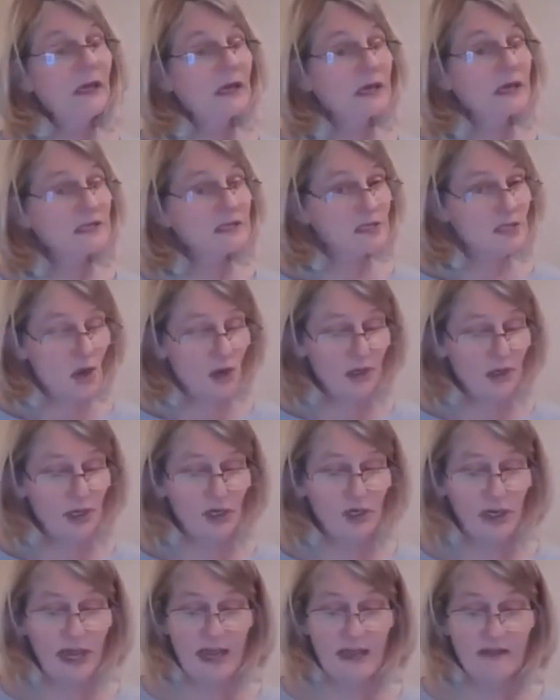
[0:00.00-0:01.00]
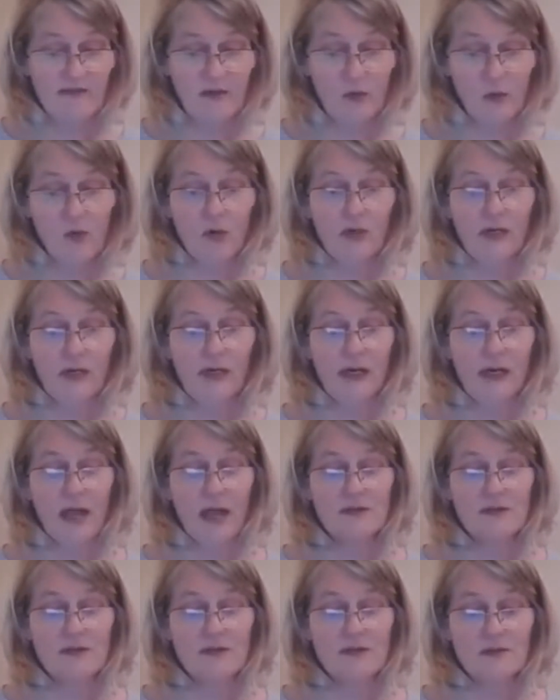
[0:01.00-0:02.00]
It's not okay for Auckland
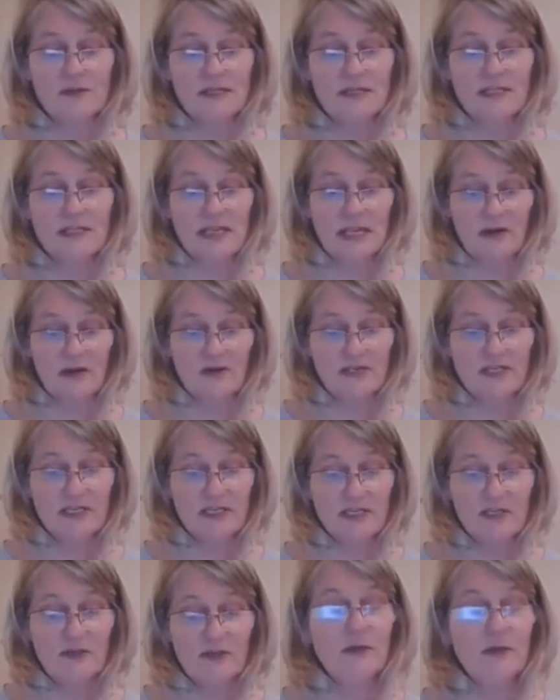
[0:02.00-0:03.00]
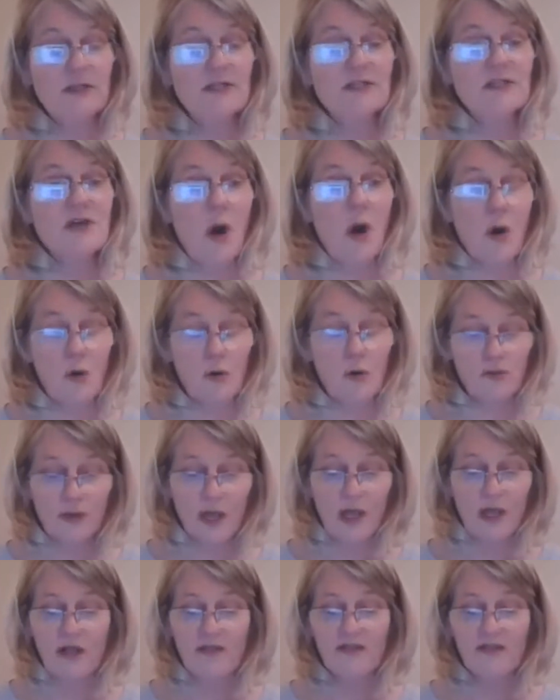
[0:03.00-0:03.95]
Council's Integrity Unit to hold